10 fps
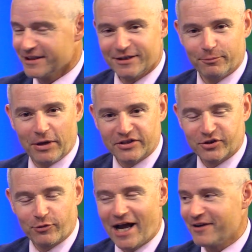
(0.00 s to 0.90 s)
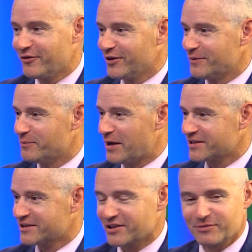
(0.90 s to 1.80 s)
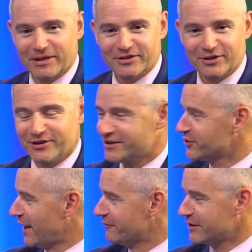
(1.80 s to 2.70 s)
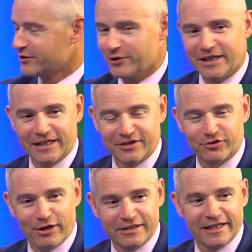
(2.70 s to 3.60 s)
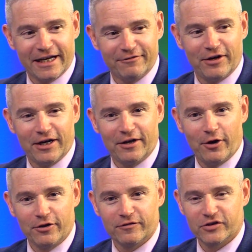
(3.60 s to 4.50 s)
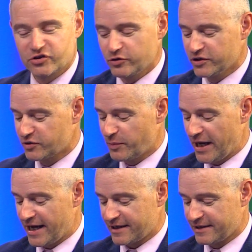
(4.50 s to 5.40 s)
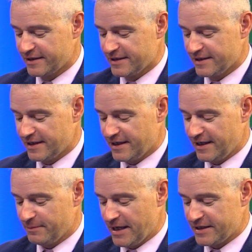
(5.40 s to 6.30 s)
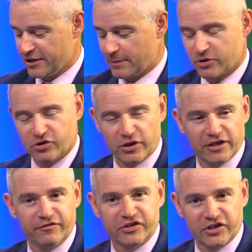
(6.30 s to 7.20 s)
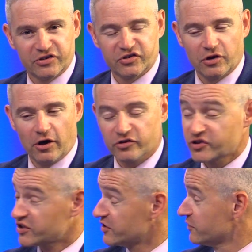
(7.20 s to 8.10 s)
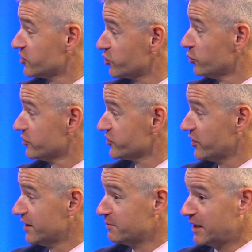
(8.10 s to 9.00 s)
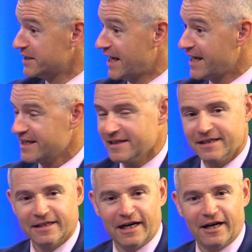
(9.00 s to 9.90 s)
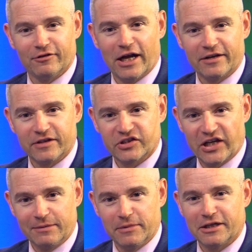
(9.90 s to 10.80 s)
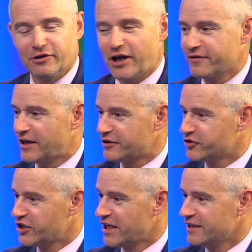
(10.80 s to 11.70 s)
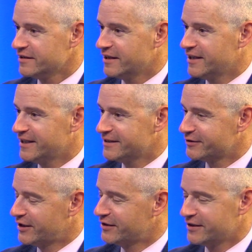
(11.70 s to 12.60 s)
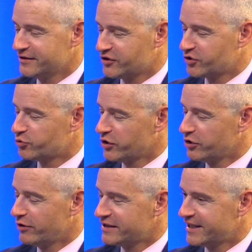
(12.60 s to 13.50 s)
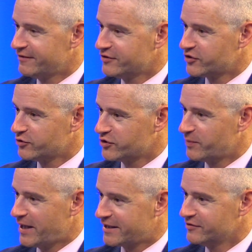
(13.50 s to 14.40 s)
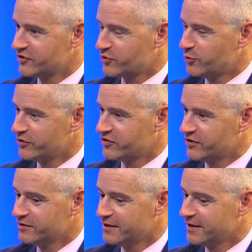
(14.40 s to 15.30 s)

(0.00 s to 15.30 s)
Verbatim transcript: mm. arrival and bus dismissal and traffic duty, and it's great to have all of our students back. Um, had the opportunity to visit all six of the schools on Monday. A lot of excitement, a lot of energy. Uh, it, it's just really great to have the students back in the schools, and